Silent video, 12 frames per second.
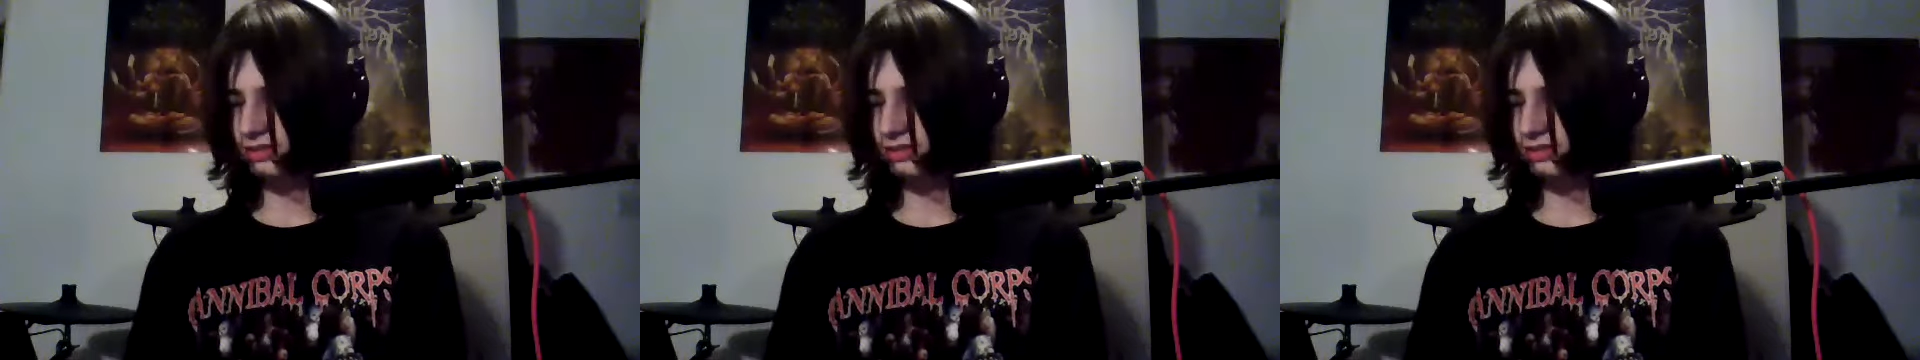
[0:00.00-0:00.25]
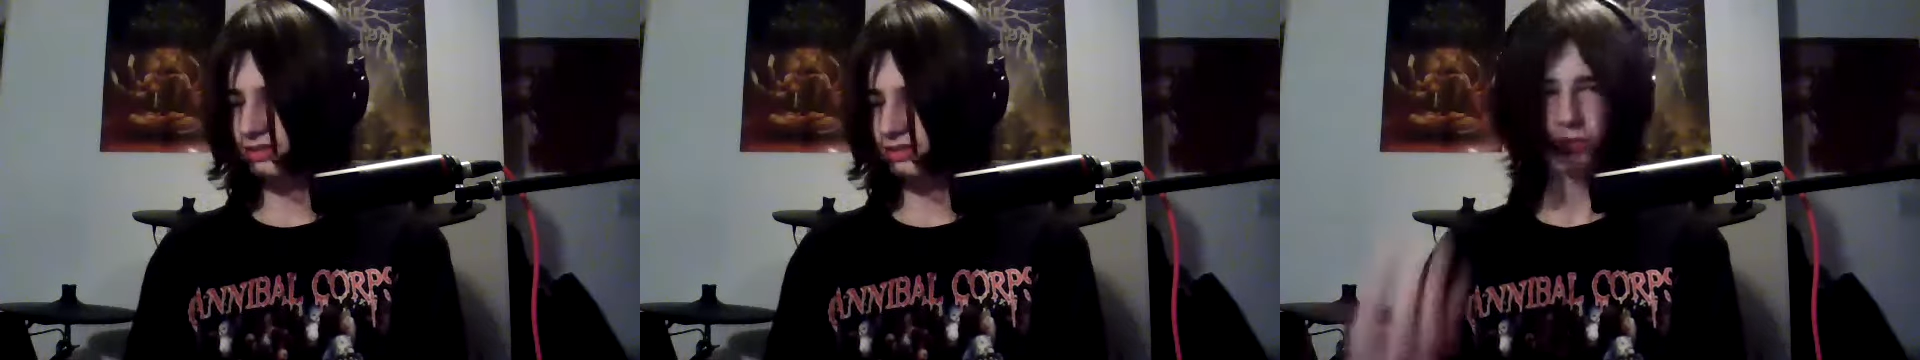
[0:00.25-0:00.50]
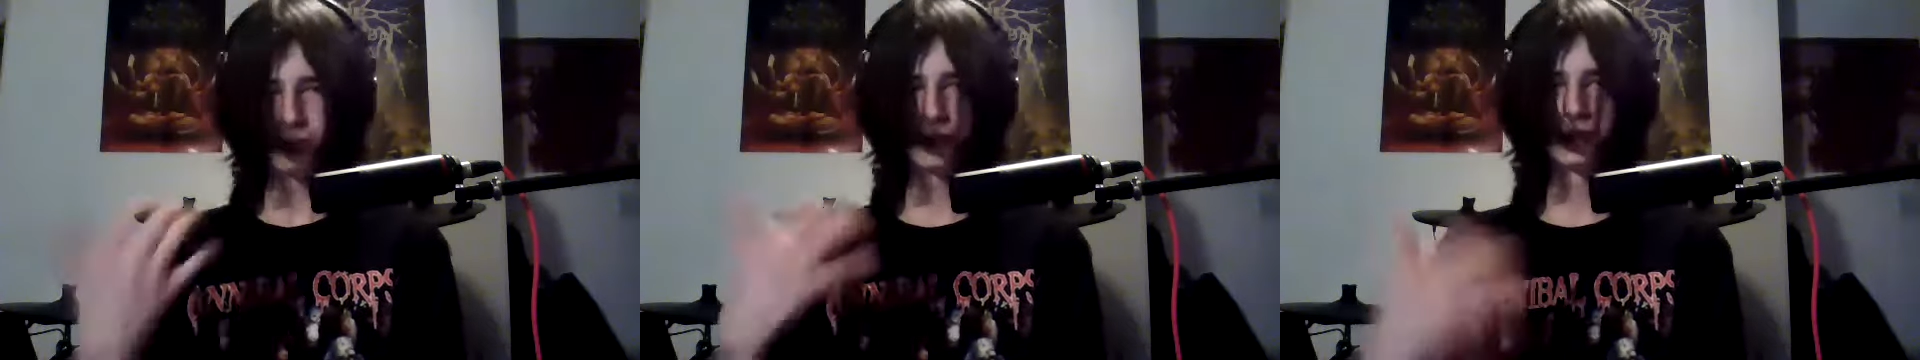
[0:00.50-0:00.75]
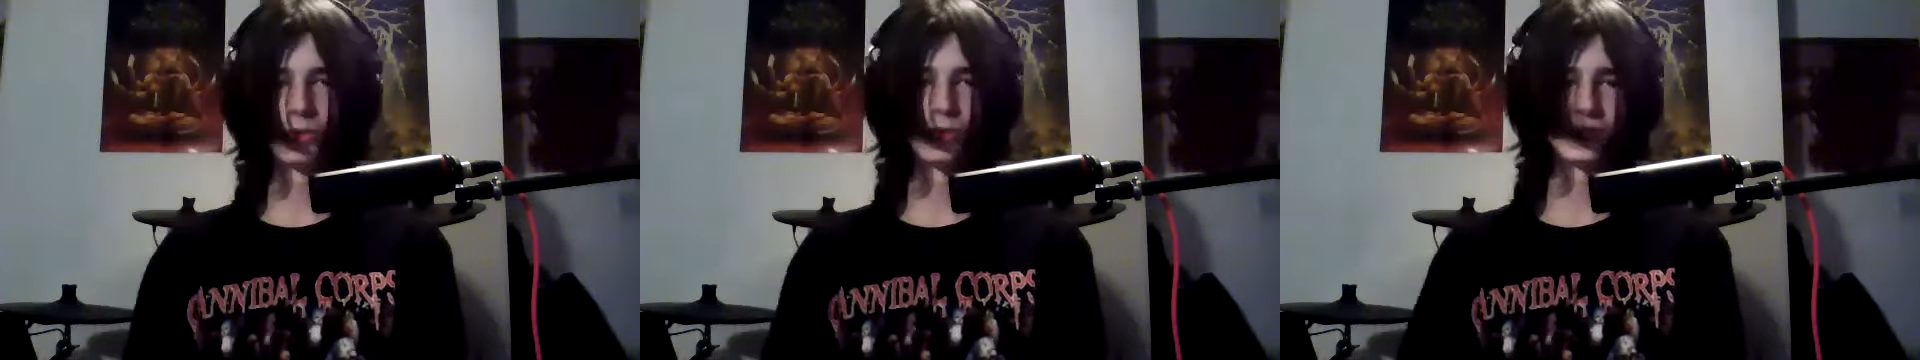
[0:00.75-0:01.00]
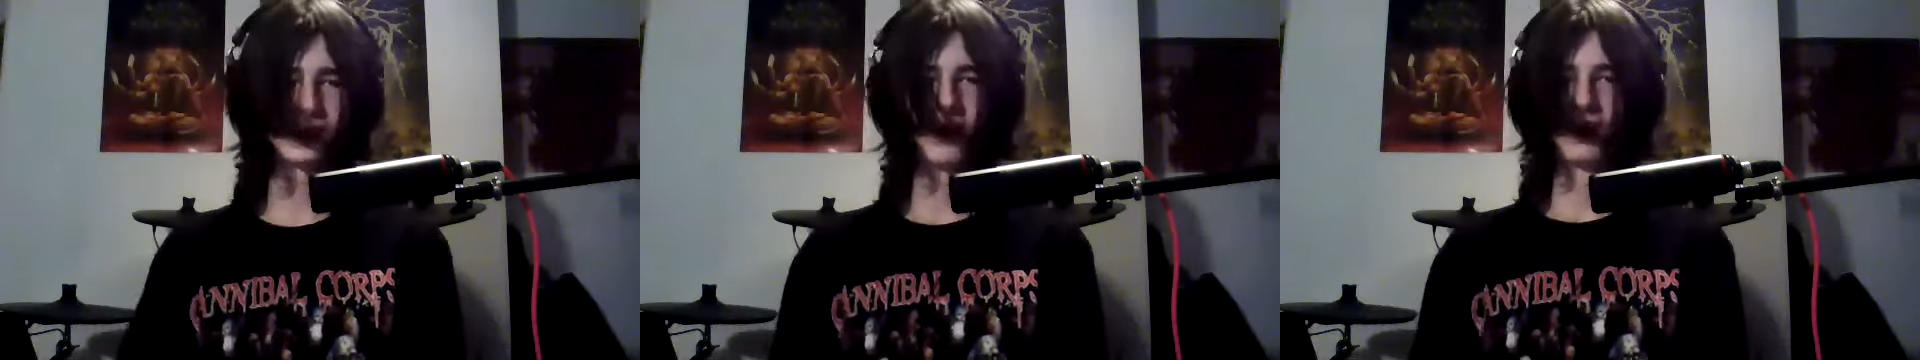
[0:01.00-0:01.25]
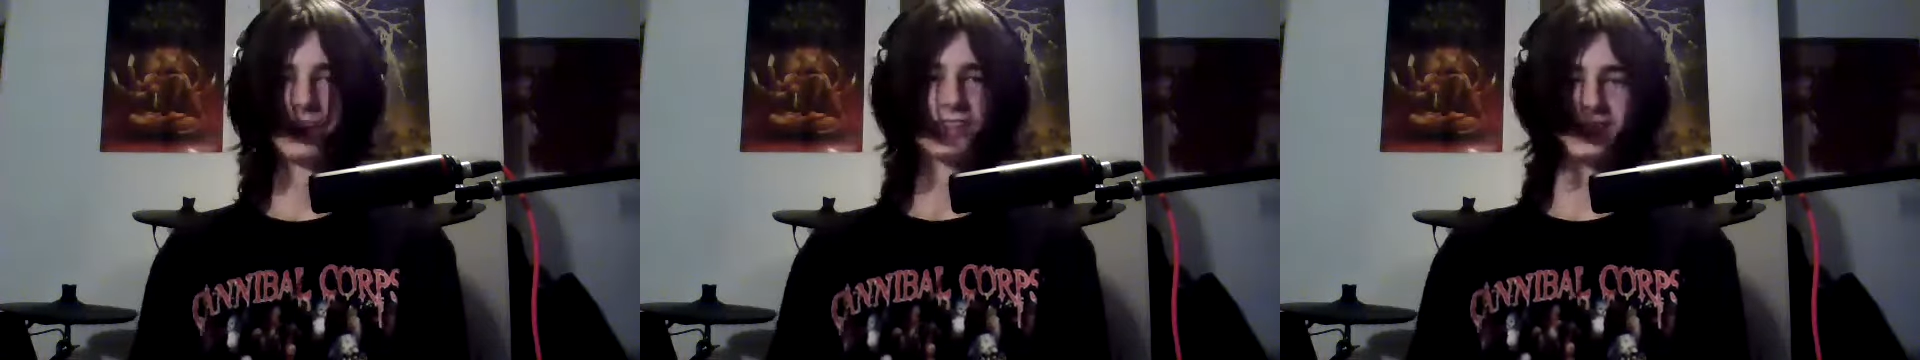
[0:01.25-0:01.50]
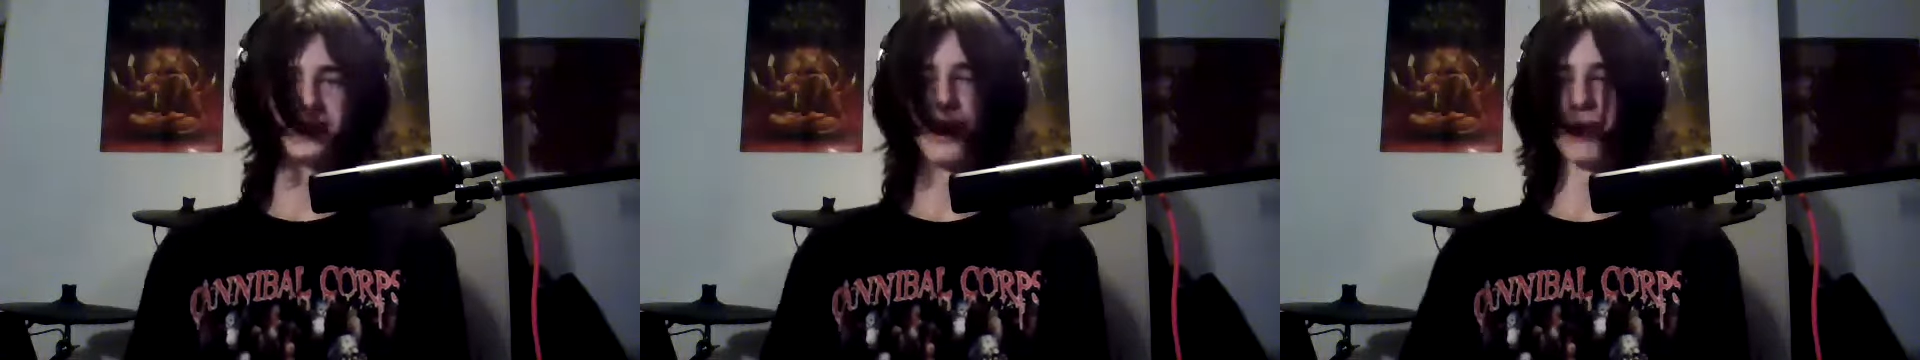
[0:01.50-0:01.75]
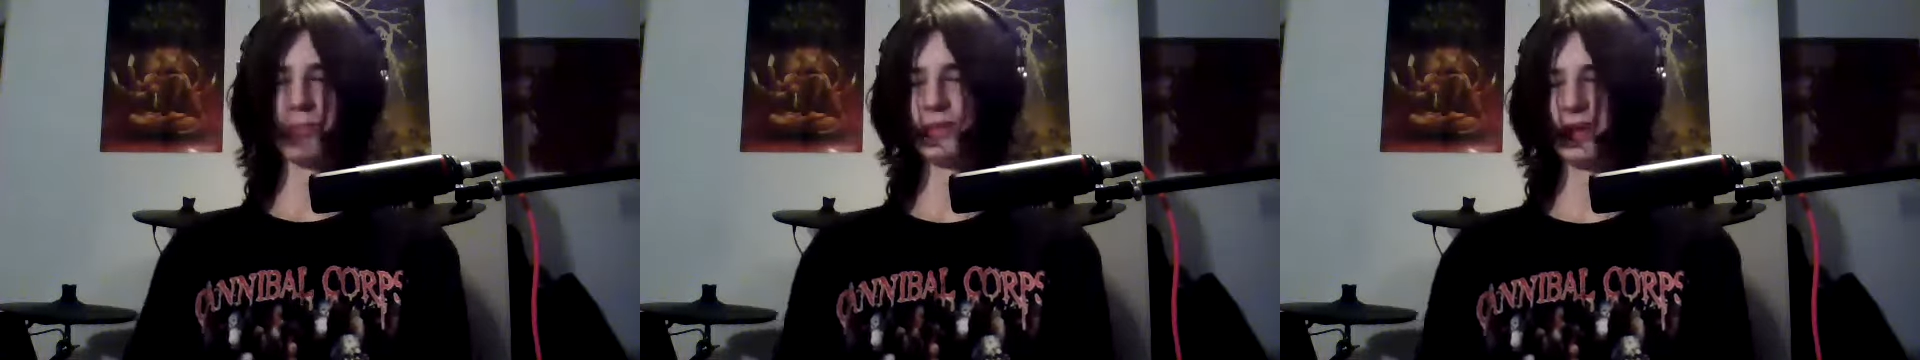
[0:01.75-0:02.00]
jumped to me was this
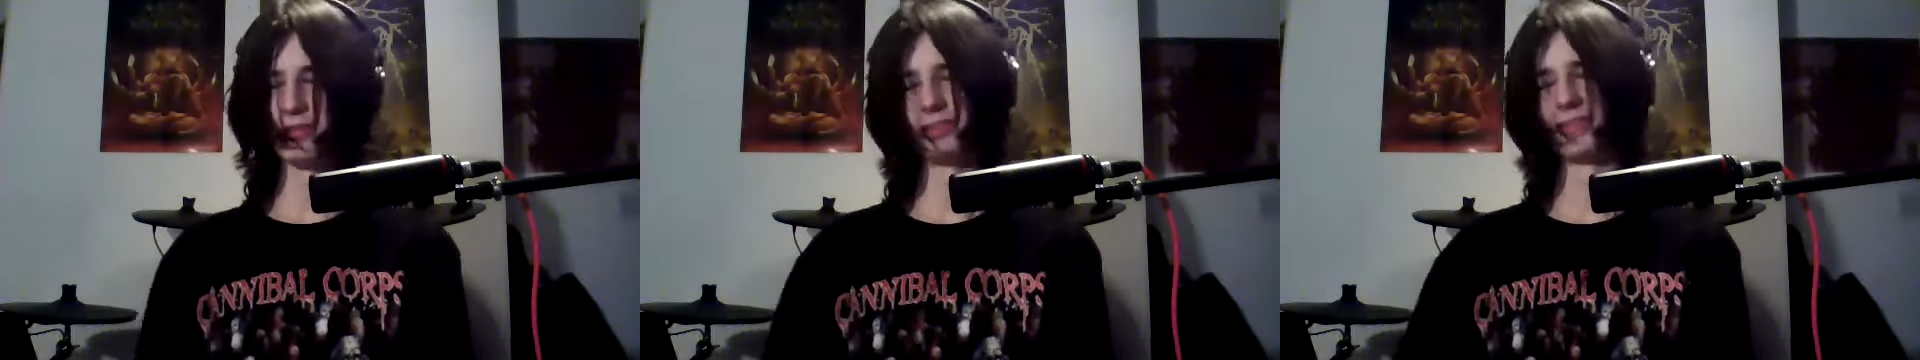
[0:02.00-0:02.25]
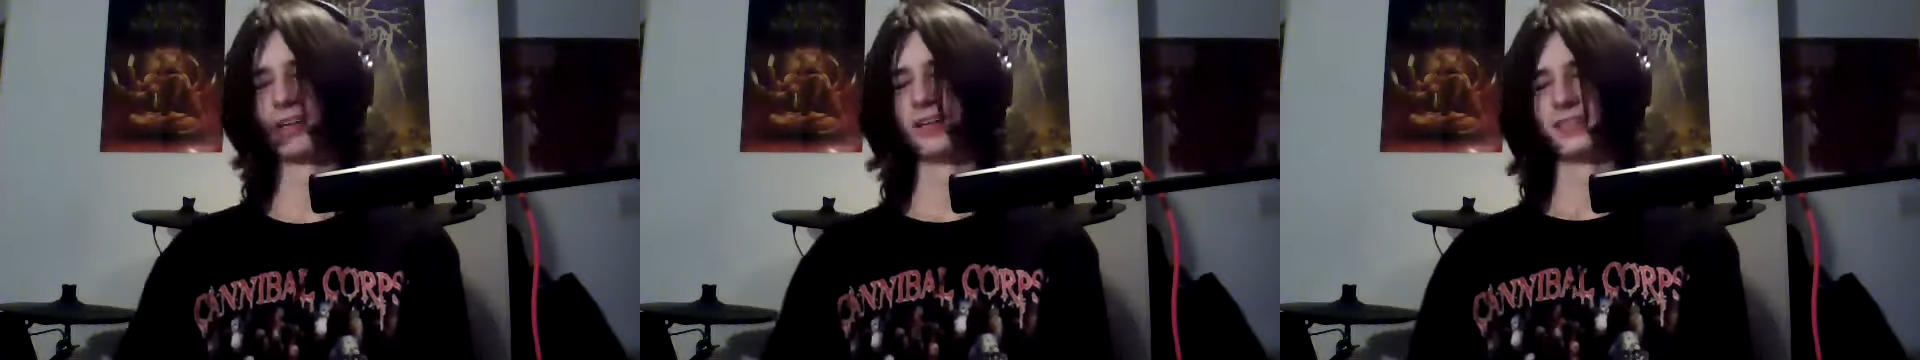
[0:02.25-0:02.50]
album cover.